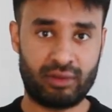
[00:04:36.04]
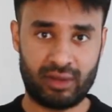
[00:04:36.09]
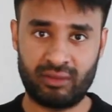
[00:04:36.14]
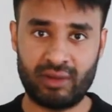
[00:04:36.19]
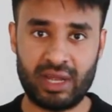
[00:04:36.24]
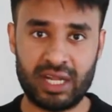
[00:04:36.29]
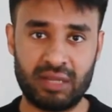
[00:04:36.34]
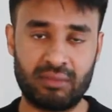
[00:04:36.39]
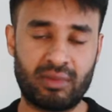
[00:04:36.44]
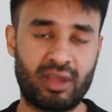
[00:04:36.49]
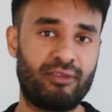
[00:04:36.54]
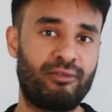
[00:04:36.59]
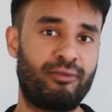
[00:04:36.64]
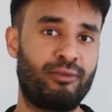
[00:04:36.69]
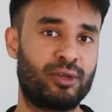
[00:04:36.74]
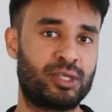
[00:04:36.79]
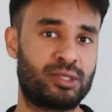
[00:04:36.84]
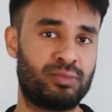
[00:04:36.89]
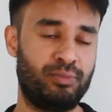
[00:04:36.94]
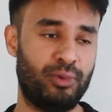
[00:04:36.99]
writing my
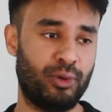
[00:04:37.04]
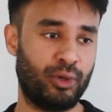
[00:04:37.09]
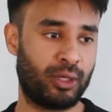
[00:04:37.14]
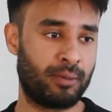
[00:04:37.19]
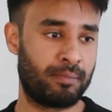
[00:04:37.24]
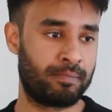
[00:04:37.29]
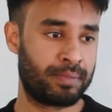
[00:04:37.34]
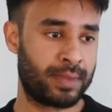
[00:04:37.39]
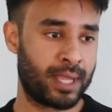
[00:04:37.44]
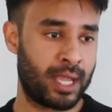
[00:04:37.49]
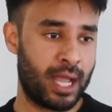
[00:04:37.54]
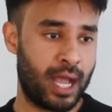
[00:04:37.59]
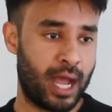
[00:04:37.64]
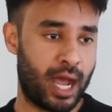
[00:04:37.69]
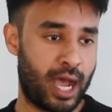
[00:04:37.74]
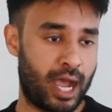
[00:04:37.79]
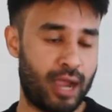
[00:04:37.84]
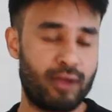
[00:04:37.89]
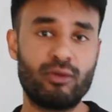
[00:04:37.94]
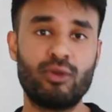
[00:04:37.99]
first book.
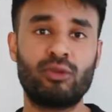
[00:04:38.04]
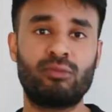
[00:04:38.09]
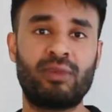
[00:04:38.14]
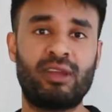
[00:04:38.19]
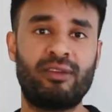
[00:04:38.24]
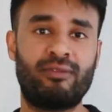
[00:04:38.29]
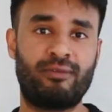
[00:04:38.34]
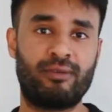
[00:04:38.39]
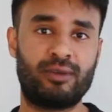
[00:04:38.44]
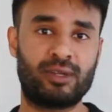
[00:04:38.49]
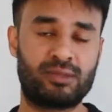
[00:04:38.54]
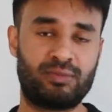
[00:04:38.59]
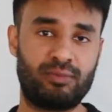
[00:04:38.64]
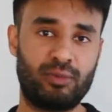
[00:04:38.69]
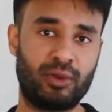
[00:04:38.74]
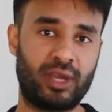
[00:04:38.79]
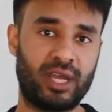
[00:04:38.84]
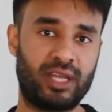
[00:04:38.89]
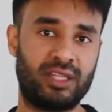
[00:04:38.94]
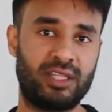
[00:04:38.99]
I wrote my first
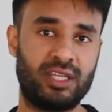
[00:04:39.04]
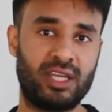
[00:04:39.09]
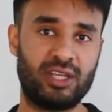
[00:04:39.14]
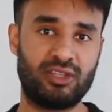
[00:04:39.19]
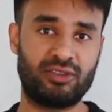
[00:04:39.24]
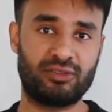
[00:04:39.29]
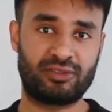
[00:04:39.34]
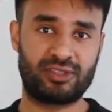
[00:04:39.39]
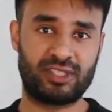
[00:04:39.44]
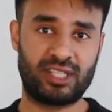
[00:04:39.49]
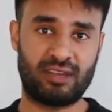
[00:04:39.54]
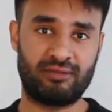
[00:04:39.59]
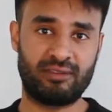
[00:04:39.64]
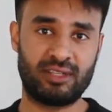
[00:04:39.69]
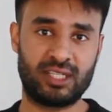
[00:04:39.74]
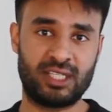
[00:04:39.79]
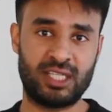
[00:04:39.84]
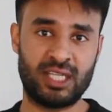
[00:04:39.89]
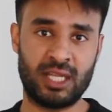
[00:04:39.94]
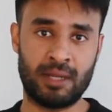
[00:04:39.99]
book at the age of
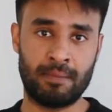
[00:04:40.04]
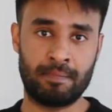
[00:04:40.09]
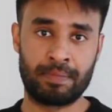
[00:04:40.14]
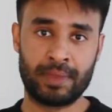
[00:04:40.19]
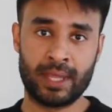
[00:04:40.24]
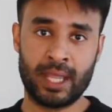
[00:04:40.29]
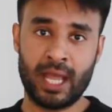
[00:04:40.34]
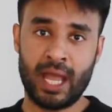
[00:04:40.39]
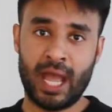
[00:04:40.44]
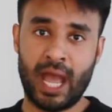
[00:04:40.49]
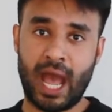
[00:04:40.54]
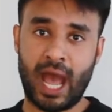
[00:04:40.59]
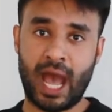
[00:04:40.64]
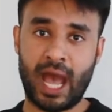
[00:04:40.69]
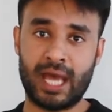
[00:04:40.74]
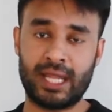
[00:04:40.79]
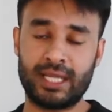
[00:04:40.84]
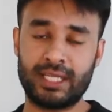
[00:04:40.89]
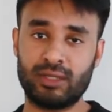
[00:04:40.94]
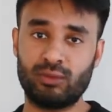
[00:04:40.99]
17.
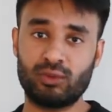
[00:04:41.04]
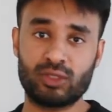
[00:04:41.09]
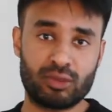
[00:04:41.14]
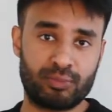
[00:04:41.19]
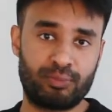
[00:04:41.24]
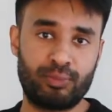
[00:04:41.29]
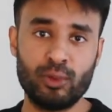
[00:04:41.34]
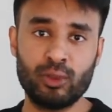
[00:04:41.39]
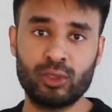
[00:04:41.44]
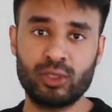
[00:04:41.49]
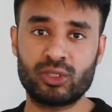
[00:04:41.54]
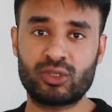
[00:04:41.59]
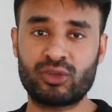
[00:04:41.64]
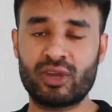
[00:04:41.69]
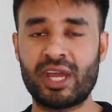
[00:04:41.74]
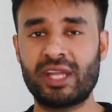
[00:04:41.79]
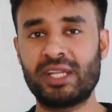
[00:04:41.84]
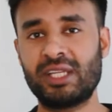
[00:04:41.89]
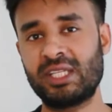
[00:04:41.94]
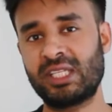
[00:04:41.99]
And it was a book to
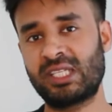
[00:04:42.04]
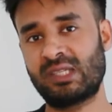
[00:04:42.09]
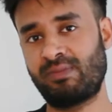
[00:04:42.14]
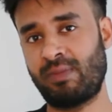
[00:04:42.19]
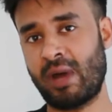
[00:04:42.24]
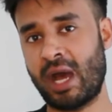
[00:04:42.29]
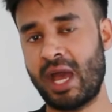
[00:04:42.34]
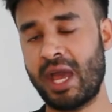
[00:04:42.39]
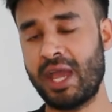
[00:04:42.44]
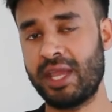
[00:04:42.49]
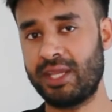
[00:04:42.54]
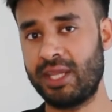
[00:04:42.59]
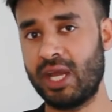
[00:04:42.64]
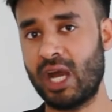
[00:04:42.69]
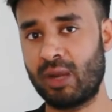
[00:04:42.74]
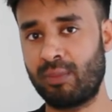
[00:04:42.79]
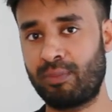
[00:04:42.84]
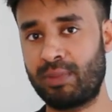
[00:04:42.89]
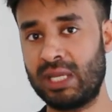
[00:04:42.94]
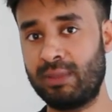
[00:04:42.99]
try and inspire
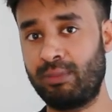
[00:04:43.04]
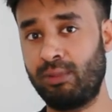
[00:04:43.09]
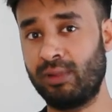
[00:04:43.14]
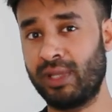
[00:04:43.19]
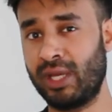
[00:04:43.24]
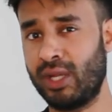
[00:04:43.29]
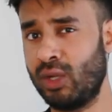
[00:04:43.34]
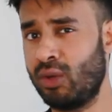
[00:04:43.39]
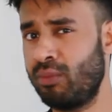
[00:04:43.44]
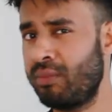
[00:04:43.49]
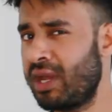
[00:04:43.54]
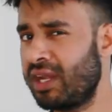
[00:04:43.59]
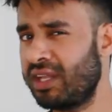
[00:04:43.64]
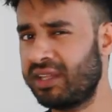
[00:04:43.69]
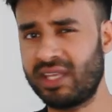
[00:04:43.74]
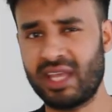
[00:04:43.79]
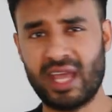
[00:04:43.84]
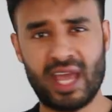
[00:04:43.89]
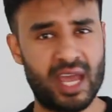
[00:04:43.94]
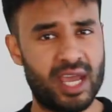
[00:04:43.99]
young people that no matter
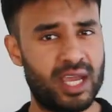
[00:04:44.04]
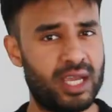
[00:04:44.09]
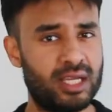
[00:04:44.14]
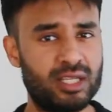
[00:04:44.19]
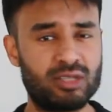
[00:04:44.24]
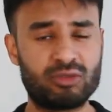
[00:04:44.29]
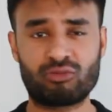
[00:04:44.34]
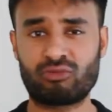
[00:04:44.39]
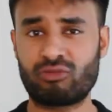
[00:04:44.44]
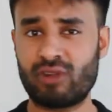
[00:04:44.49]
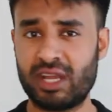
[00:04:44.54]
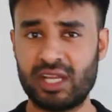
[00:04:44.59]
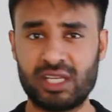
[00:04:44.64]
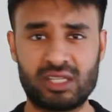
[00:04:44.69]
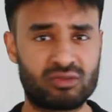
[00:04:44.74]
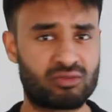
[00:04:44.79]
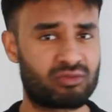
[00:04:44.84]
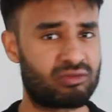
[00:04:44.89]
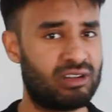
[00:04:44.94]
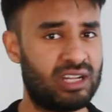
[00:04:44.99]
the age,
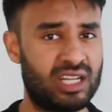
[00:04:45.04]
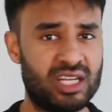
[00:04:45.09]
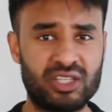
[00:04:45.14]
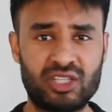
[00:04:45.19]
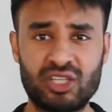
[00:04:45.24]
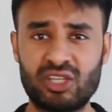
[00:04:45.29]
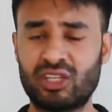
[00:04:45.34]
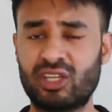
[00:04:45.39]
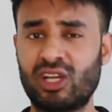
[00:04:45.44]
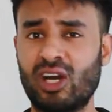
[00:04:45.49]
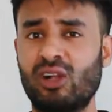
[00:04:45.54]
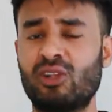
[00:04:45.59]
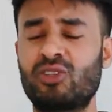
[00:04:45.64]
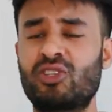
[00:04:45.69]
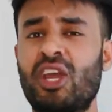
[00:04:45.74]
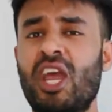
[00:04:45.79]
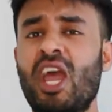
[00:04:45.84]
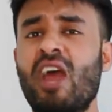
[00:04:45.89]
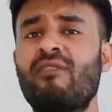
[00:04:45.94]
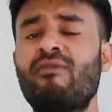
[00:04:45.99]
race, religion,
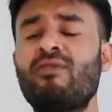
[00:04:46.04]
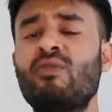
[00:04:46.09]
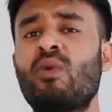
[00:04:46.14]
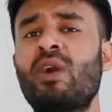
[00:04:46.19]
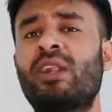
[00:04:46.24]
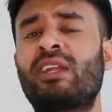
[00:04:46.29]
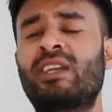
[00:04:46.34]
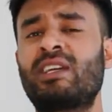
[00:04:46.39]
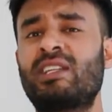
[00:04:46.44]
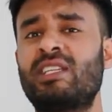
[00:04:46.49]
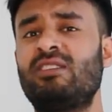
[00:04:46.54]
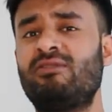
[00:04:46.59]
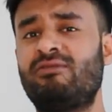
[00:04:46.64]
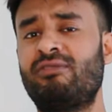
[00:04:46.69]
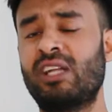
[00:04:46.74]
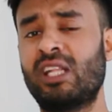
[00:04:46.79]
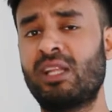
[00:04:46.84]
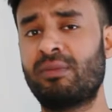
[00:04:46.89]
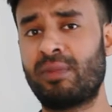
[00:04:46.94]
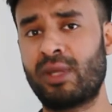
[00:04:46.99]
culture, everyone can
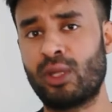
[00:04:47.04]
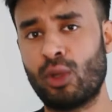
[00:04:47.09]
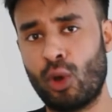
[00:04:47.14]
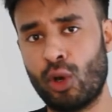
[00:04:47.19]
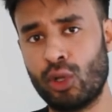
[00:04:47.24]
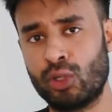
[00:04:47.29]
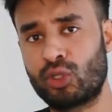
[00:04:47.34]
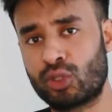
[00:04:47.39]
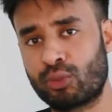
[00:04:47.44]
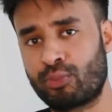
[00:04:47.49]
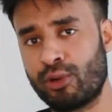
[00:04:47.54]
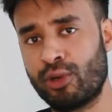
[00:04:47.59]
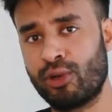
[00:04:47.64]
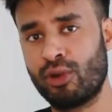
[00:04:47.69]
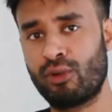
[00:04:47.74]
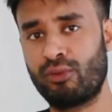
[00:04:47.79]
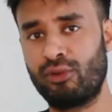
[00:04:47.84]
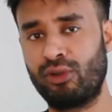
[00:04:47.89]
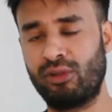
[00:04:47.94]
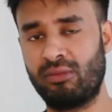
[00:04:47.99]
develop an
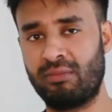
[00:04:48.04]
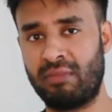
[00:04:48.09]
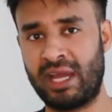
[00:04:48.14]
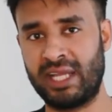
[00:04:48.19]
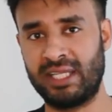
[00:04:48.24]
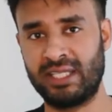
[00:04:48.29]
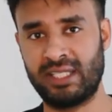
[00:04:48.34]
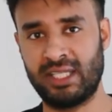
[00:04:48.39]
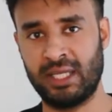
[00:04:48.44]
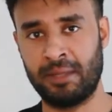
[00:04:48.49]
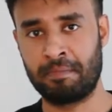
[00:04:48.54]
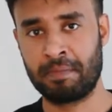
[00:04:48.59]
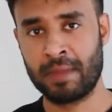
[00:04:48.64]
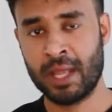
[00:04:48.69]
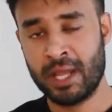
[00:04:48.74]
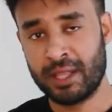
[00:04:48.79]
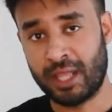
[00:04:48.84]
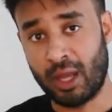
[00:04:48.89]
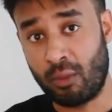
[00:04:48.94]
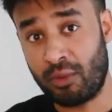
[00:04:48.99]
entrepreneurial mindset,
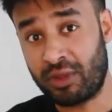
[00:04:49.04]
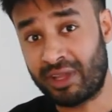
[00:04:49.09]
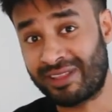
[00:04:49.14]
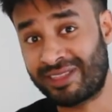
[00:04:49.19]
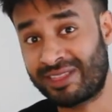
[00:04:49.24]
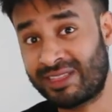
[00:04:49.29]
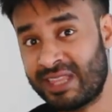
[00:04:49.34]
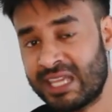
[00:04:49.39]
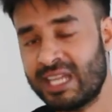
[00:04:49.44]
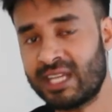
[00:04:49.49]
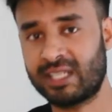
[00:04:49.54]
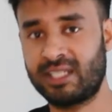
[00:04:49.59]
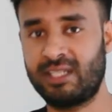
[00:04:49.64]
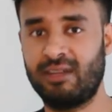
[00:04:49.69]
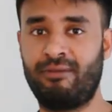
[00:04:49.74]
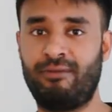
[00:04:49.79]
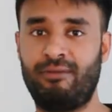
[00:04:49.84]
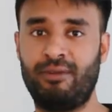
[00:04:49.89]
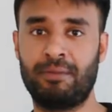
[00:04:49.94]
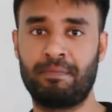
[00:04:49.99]
that we can think
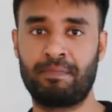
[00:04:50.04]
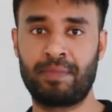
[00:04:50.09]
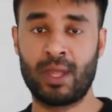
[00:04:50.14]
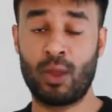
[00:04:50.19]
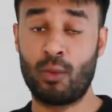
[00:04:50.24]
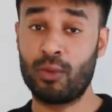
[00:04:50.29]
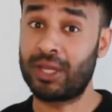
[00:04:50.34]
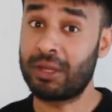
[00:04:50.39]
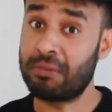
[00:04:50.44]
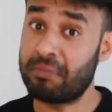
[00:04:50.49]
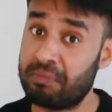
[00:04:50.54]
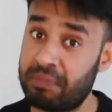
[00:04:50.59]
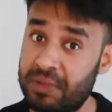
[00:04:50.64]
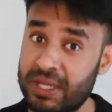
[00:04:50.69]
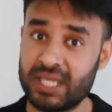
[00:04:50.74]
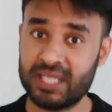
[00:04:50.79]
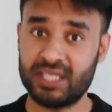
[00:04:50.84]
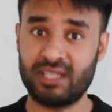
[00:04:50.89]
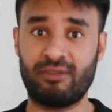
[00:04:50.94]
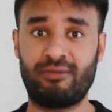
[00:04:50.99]
different, we can
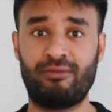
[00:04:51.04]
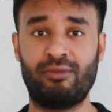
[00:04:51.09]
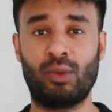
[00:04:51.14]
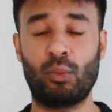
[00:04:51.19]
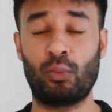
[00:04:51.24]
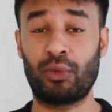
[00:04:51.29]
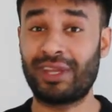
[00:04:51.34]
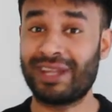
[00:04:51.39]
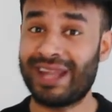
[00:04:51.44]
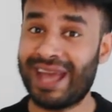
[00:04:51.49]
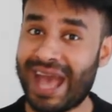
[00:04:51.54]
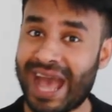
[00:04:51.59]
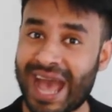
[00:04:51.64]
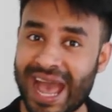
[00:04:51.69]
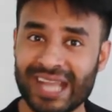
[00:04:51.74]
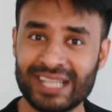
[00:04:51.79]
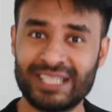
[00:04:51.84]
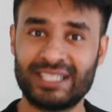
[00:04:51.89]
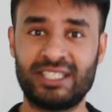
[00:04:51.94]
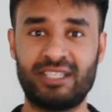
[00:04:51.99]
be different, we can
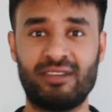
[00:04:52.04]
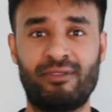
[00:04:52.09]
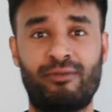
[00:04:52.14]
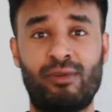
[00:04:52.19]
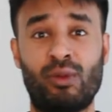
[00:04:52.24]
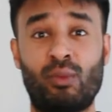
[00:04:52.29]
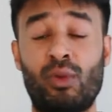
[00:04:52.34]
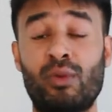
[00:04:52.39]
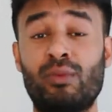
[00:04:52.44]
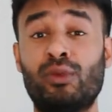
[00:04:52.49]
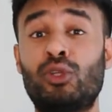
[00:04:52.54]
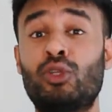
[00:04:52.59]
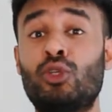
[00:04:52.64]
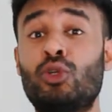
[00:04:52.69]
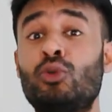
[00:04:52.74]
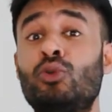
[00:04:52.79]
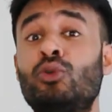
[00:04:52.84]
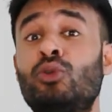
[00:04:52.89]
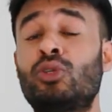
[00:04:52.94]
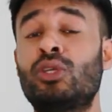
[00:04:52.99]
act different when we
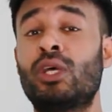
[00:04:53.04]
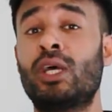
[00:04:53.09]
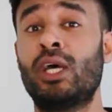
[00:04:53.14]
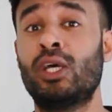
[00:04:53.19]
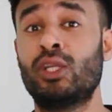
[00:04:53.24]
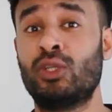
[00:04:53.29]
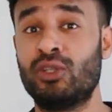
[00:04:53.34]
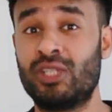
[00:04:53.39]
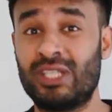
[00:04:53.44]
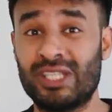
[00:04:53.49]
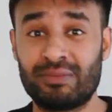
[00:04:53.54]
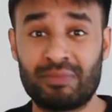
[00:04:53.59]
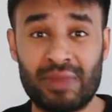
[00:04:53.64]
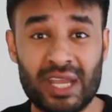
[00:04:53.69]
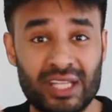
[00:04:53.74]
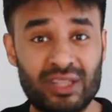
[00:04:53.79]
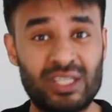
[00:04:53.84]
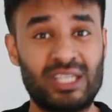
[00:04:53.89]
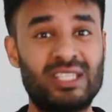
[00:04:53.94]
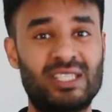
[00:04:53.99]
choose to
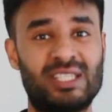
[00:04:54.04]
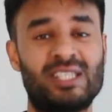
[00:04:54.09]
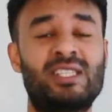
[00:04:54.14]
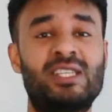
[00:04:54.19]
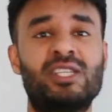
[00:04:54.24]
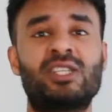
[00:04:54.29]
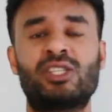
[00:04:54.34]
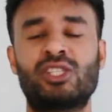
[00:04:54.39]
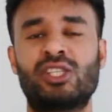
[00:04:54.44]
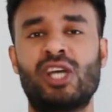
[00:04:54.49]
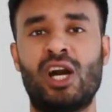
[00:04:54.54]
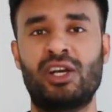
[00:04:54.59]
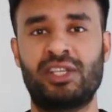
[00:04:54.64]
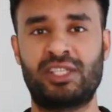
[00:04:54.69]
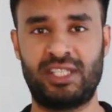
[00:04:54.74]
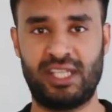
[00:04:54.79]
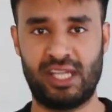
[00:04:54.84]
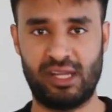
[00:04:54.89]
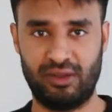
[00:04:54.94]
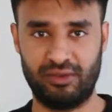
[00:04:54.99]
make these decisions
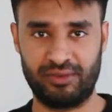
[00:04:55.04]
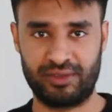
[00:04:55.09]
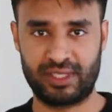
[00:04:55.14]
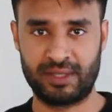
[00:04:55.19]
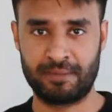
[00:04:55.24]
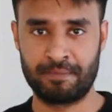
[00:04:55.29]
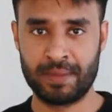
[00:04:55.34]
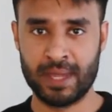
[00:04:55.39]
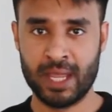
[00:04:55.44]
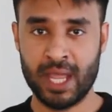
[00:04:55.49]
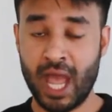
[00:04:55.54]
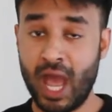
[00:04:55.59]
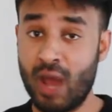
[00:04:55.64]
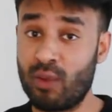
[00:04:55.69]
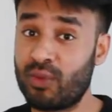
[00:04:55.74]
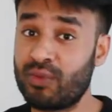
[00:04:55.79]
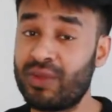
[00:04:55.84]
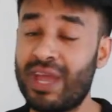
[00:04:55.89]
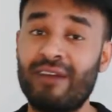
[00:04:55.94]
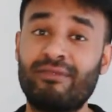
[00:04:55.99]
ourselves. And
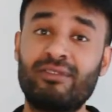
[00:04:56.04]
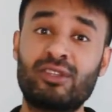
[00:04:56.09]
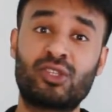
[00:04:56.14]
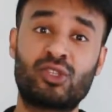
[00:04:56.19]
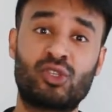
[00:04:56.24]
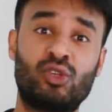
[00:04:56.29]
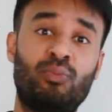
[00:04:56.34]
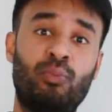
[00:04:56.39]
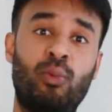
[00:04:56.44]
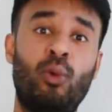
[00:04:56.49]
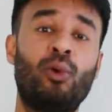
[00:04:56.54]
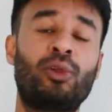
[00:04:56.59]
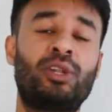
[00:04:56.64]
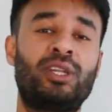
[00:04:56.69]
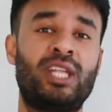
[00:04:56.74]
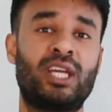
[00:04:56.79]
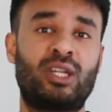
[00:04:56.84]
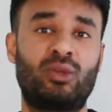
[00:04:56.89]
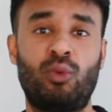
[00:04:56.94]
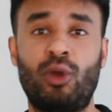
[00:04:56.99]
when you have the support
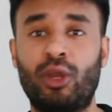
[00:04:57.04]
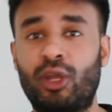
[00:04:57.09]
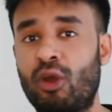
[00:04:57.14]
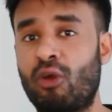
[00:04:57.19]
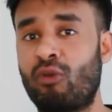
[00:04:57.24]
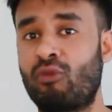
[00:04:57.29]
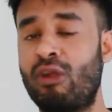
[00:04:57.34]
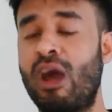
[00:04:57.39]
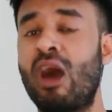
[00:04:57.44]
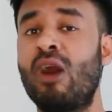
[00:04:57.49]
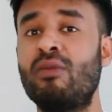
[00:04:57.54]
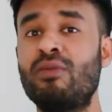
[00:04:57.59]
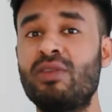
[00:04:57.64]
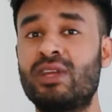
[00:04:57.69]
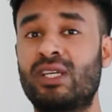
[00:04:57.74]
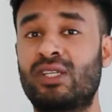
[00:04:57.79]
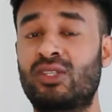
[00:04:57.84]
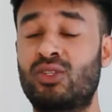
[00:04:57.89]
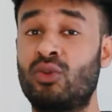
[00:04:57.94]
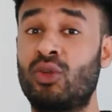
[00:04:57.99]
network around
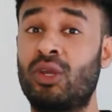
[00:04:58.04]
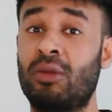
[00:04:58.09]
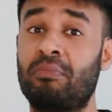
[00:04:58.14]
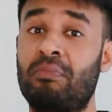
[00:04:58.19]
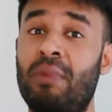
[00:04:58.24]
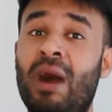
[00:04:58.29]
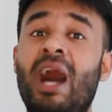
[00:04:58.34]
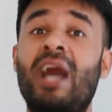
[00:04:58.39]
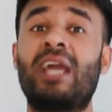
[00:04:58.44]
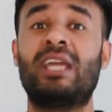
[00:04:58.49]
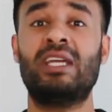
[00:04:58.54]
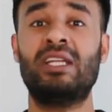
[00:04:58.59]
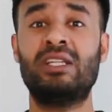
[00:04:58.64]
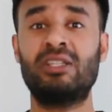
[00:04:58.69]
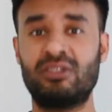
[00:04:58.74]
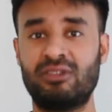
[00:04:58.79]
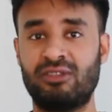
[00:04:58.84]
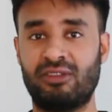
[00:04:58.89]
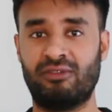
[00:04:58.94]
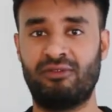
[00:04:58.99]
us to can buy
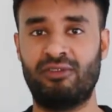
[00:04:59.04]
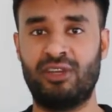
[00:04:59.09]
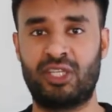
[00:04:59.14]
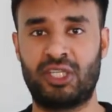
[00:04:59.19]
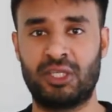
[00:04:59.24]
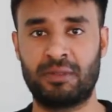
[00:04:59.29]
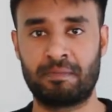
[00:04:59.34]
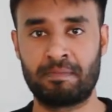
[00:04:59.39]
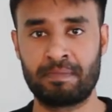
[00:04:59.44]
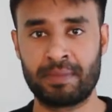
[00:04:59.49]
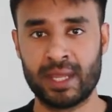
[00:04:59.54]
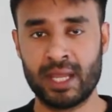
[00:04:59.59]
into the vision.